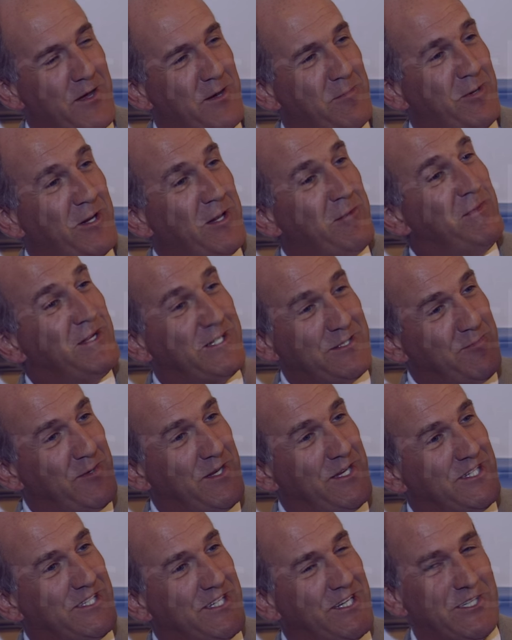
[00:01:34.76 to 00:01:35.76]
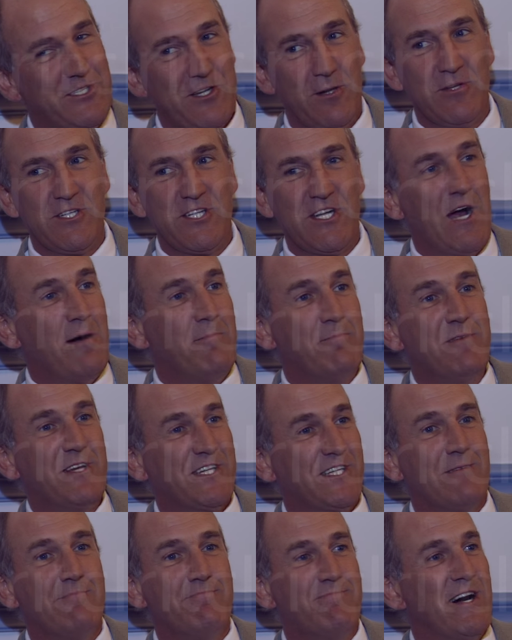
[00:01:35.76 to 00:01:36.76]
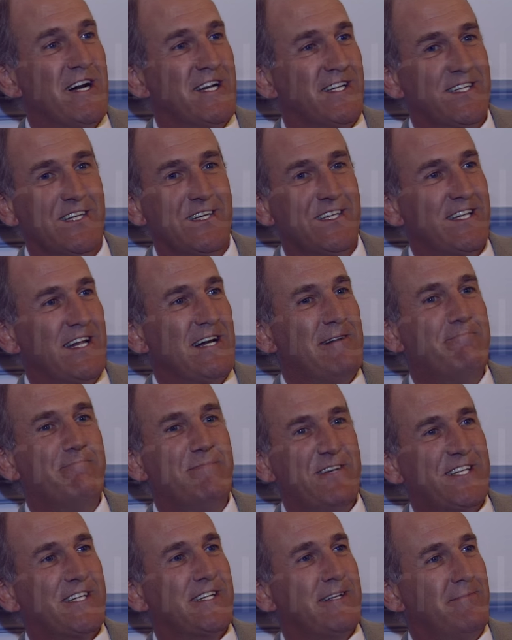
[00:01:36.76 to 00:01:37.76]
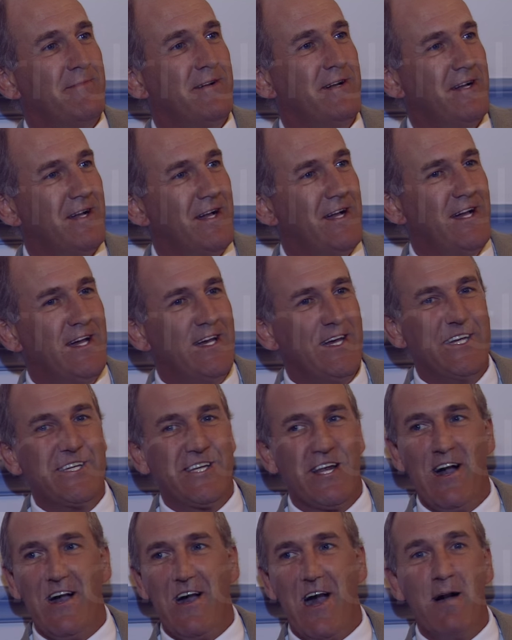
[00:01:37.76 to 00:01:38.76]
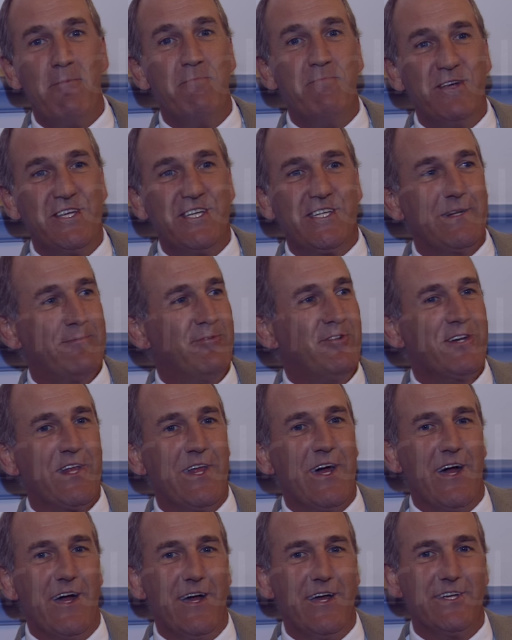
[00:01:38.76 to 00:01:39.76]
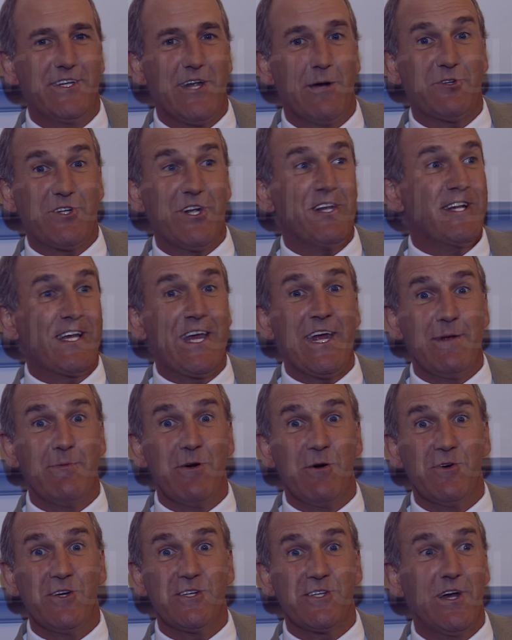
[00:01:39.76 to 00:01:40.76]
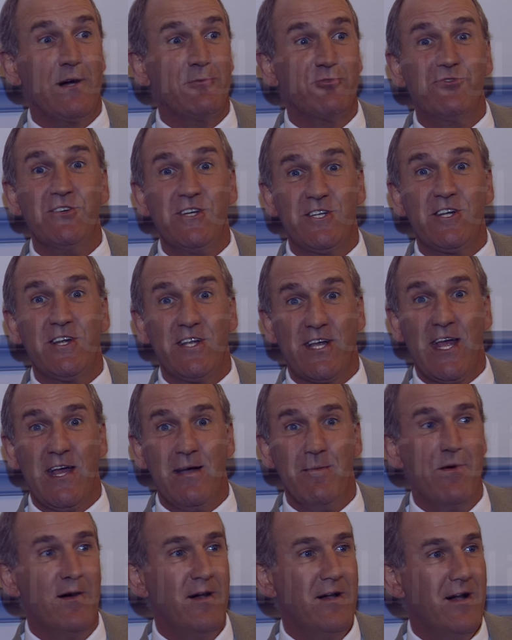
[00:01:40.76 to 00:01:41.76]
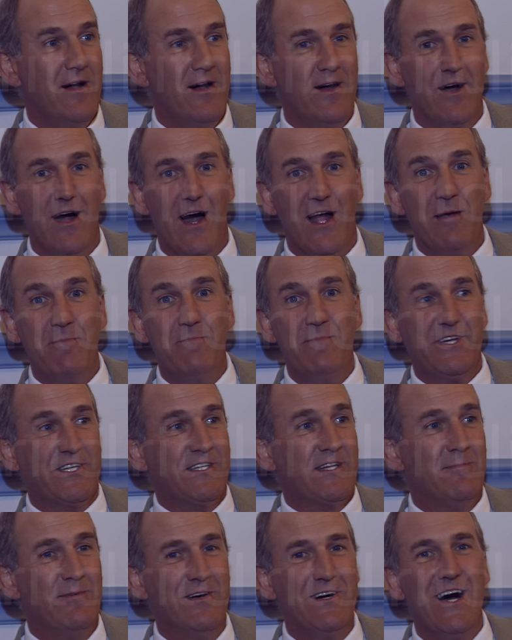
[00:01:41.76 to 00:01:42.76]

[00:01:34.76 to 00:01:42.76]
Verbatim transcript: But he missed me. And Tommy said, I missed him, bastard. He said, I missed him. He said, I missed him. Look at that. He said, I was trying to get him. I was, I was really trying to get him. And I missed him.